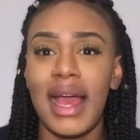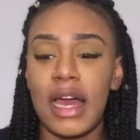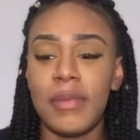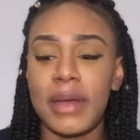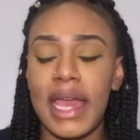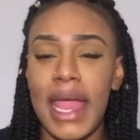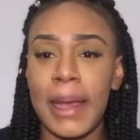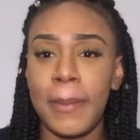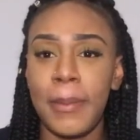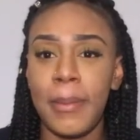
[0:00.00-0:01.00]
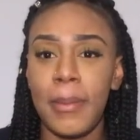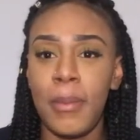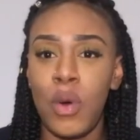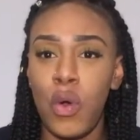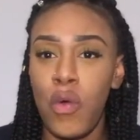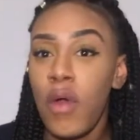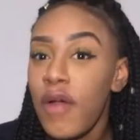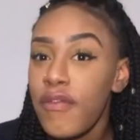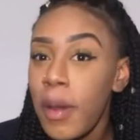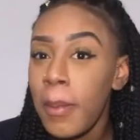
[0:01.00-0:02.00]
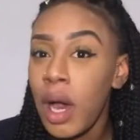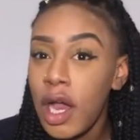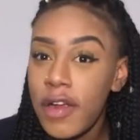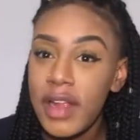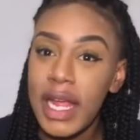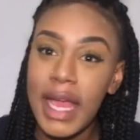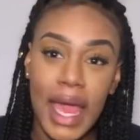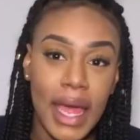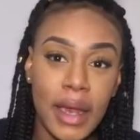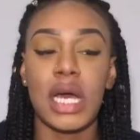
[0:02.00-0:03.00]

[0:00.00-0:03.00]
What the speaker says: I became more of Amari again.